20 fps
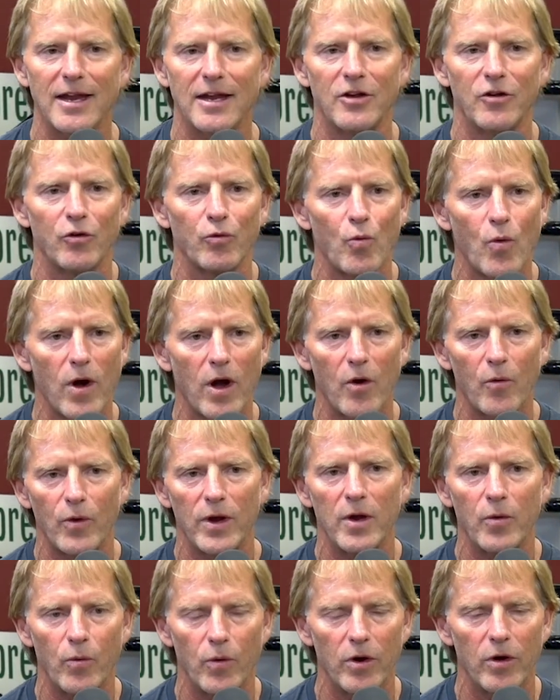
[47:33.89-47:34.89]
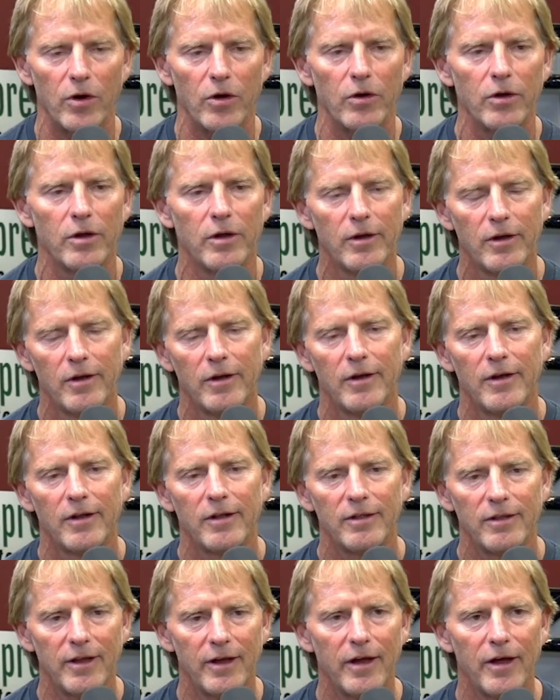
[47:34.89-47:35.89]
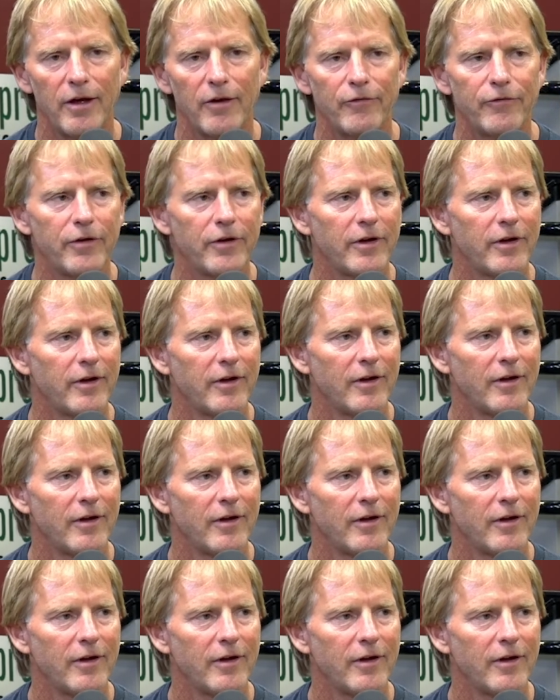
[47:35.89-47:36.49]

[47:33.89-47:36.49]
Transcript: It is where we will live